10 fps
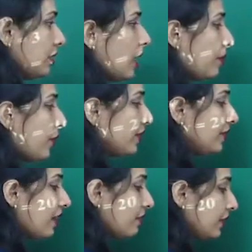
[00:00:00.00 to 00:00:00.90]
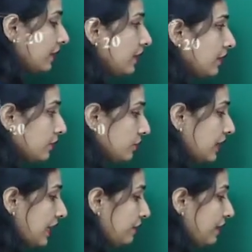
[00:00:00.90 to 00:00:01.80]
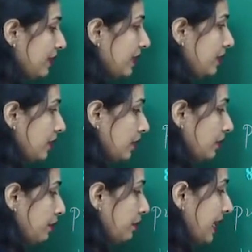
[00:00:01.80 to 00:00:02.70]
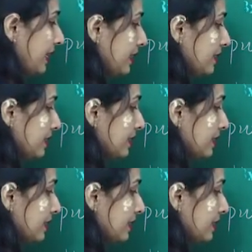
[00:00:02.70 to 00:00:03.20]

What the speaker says: upon 11. So that will be minus,